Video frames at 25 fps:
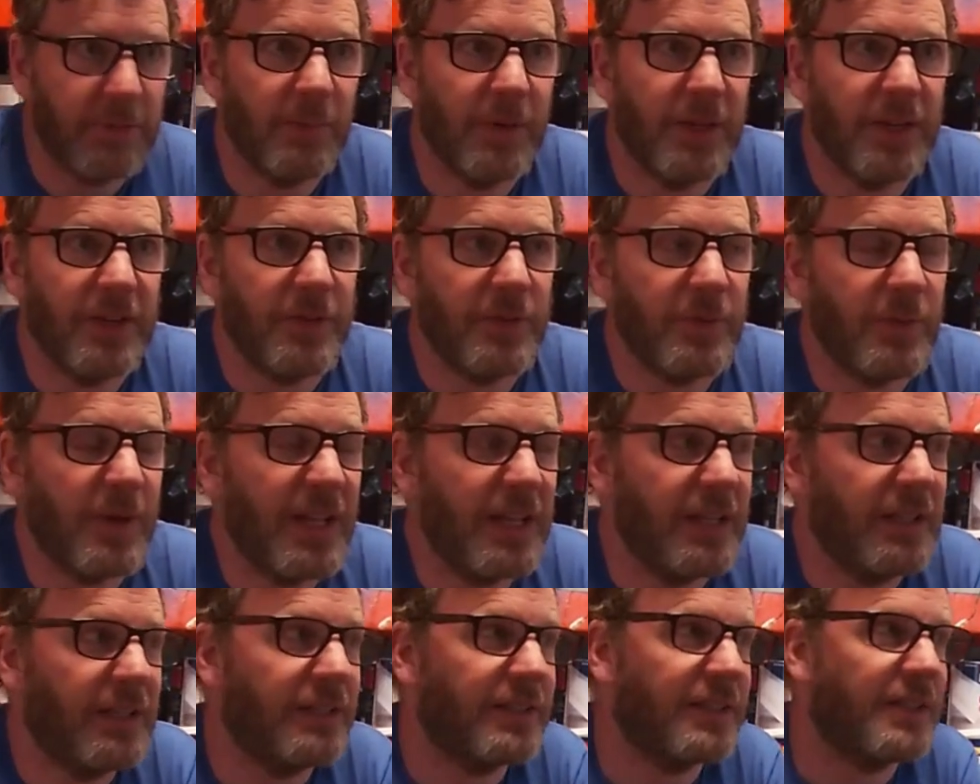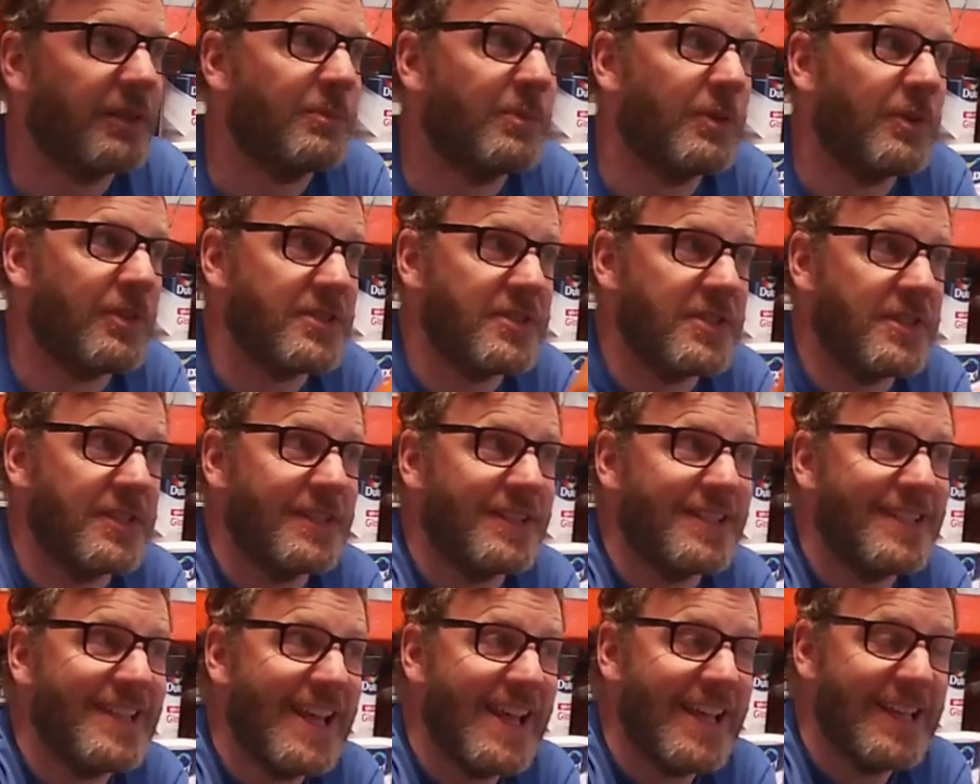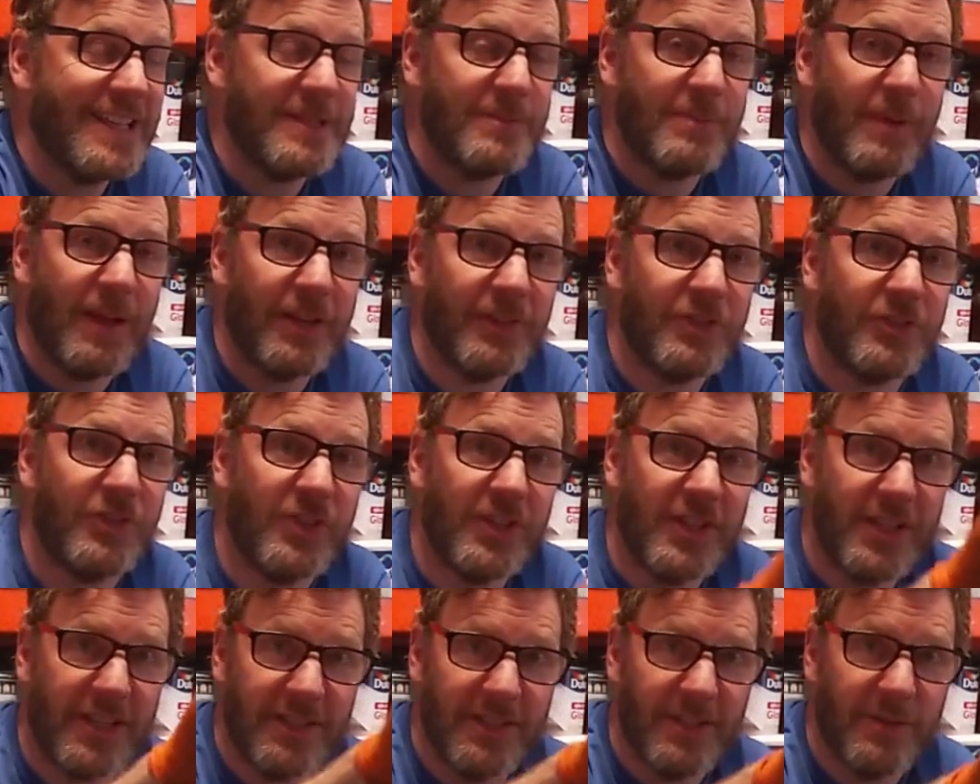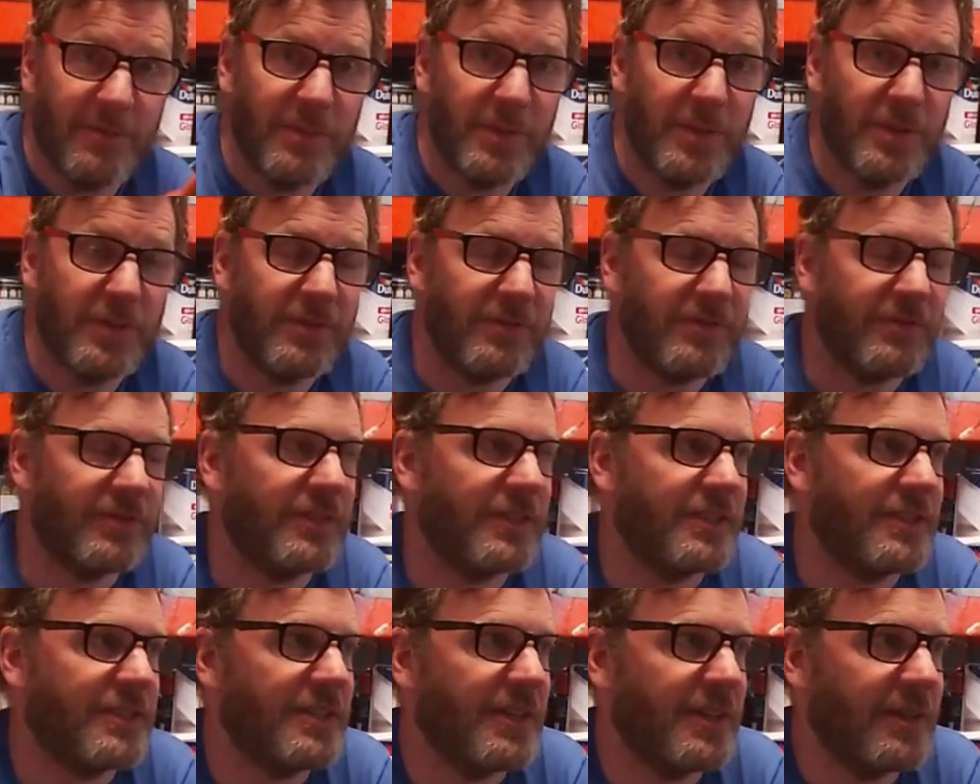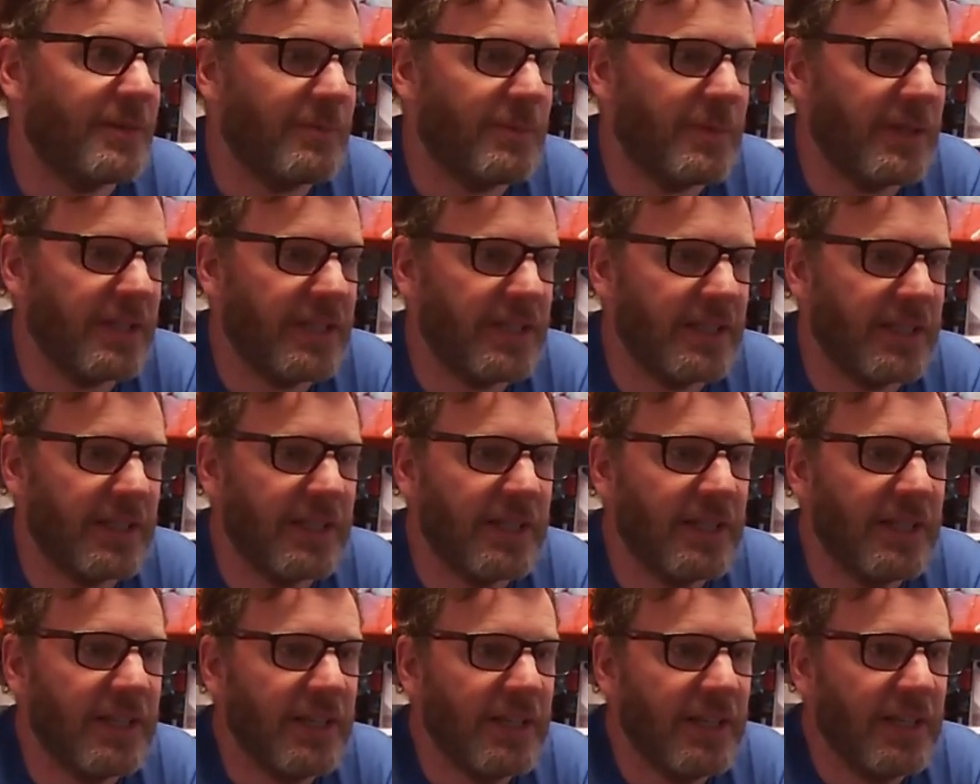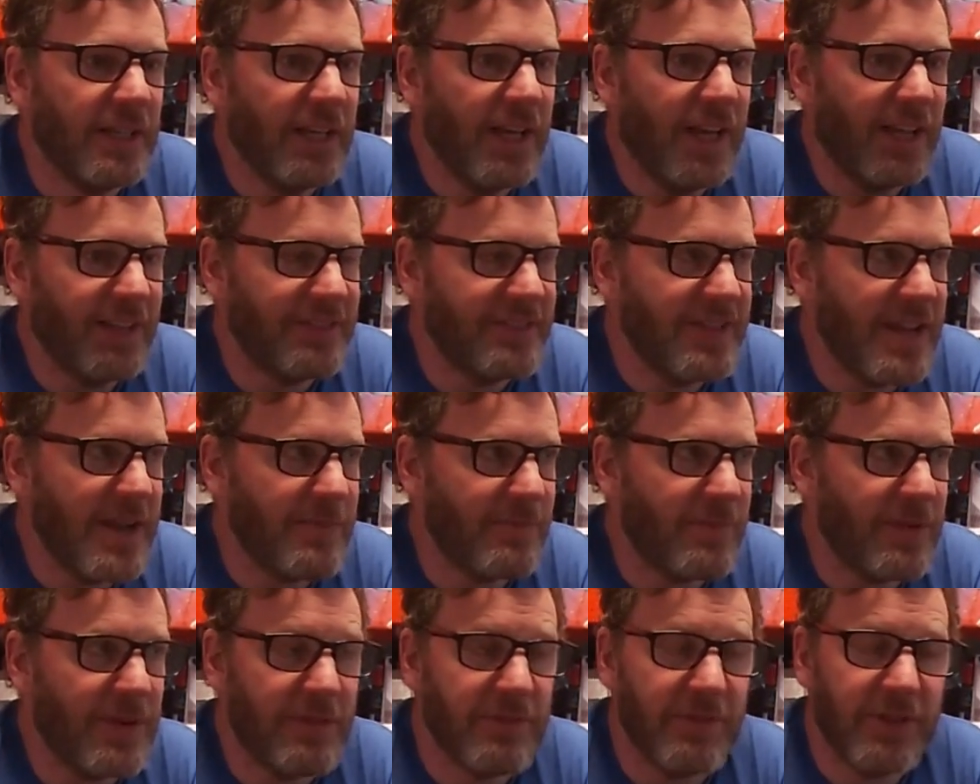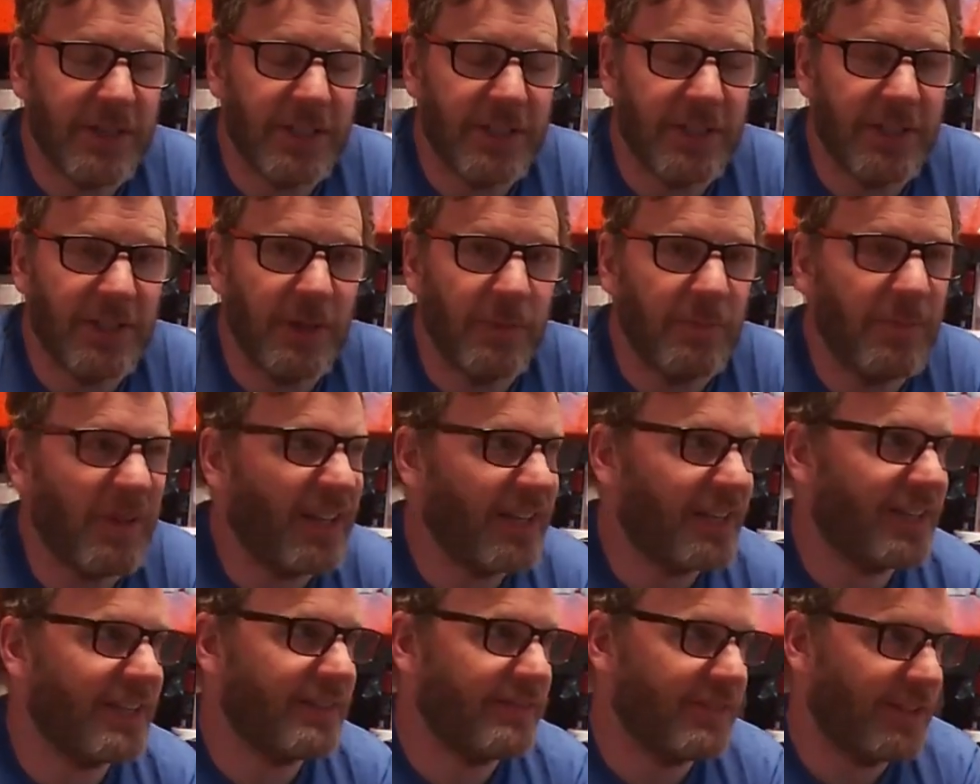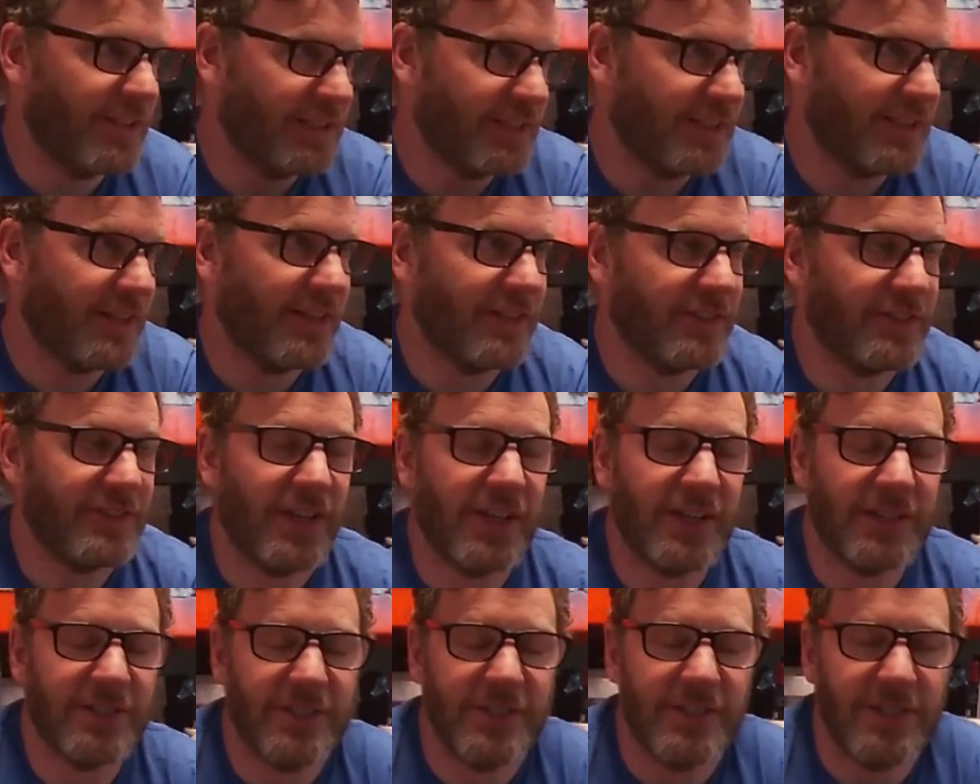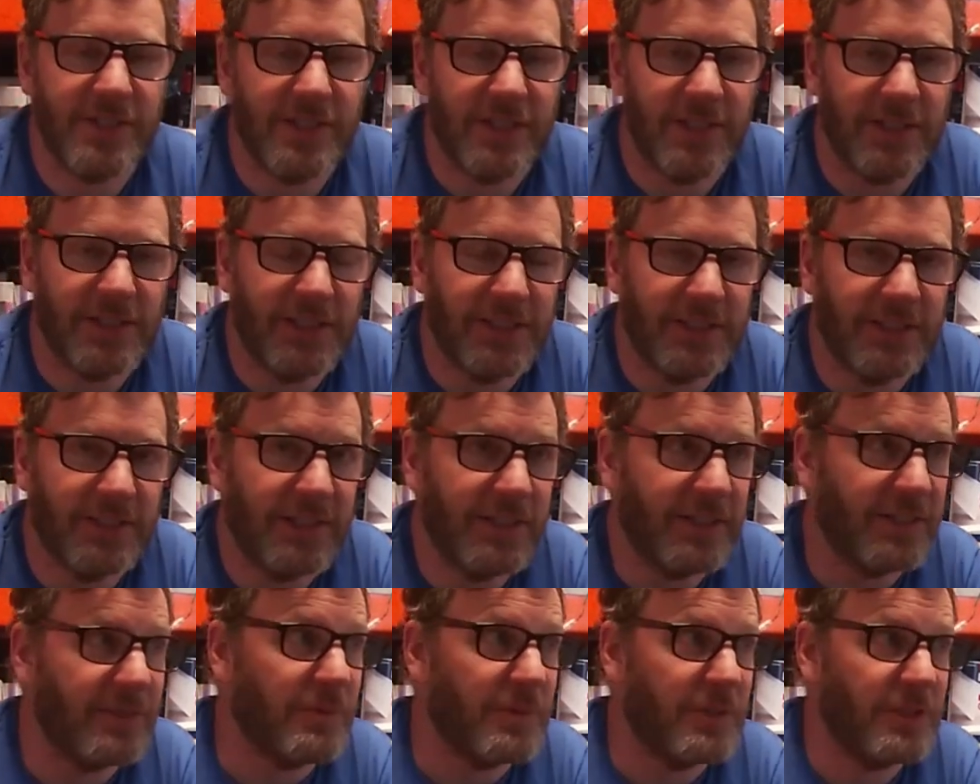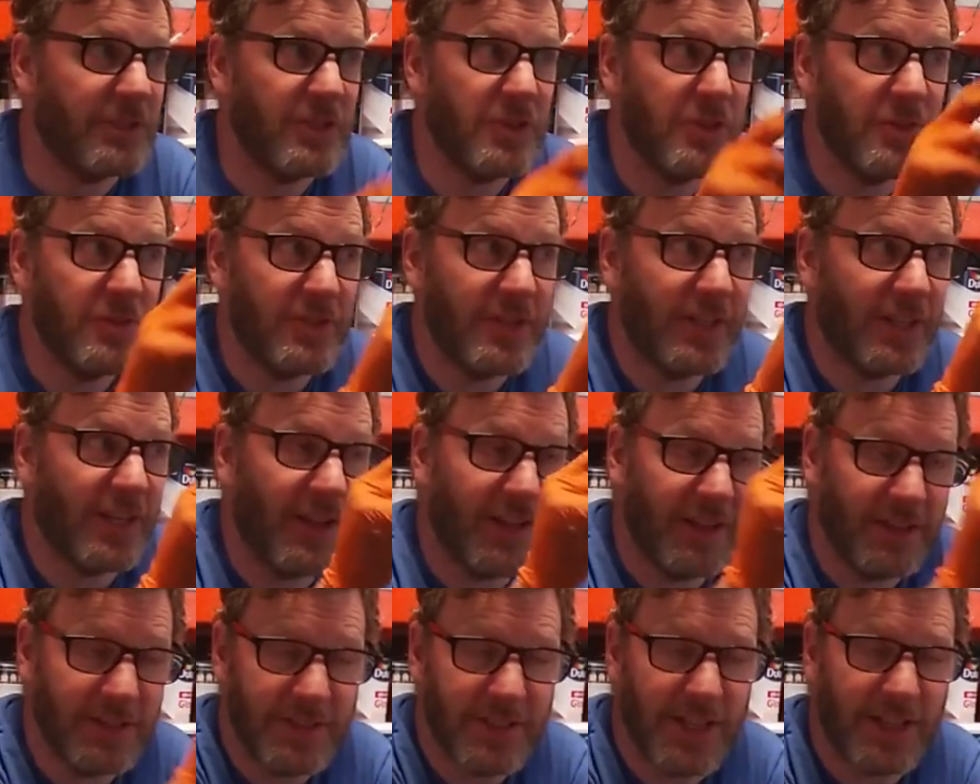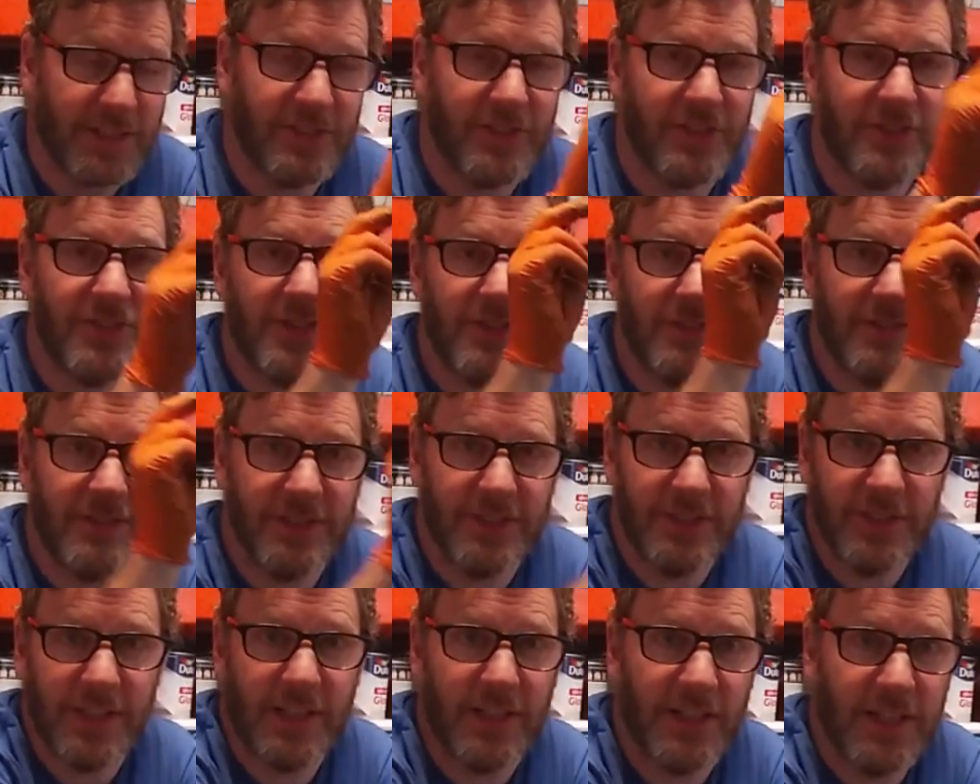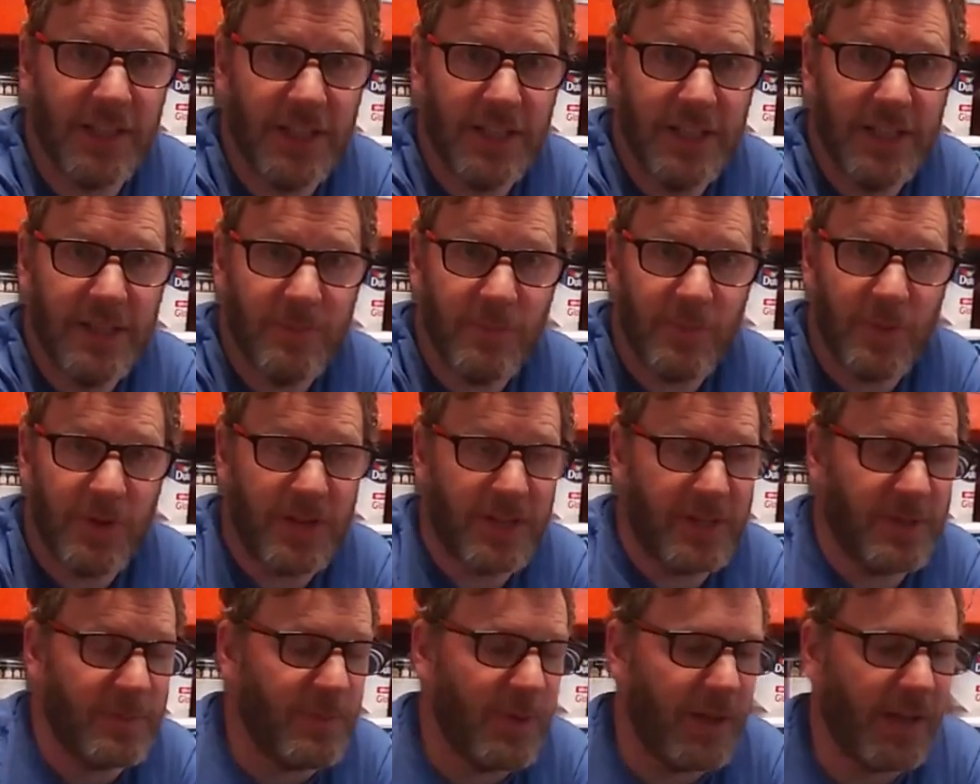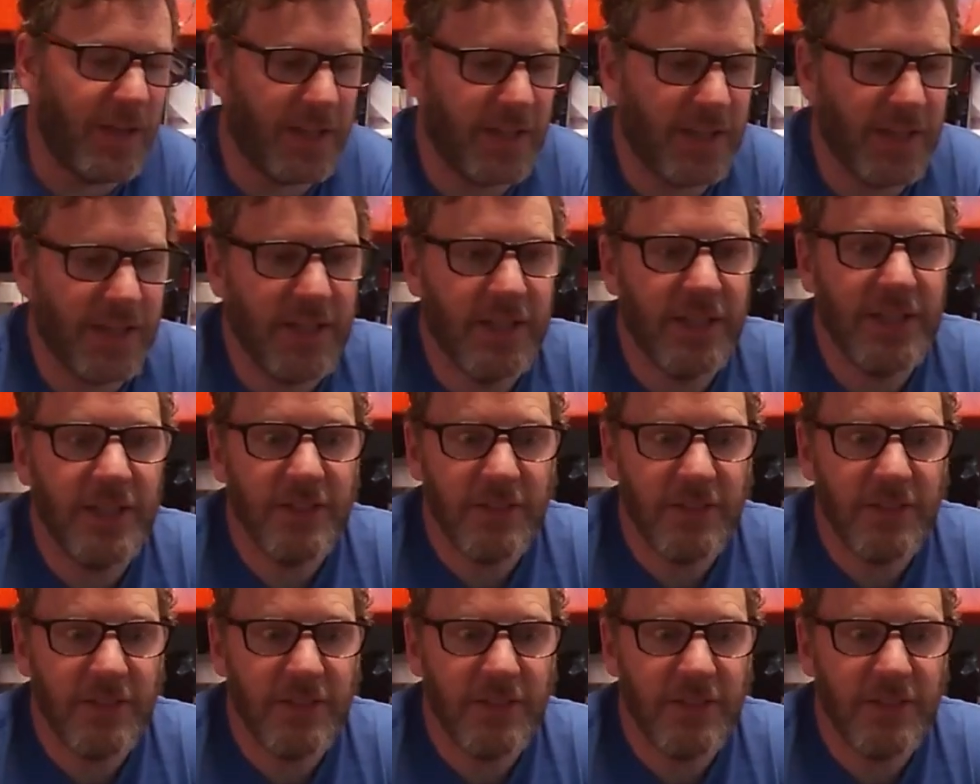Might as well. I'm going to put the test battery in the boot for the time being and temporarily rig it up. I'll leave all the contactors and all that in there. We'll use the contactors that are in the Prius pack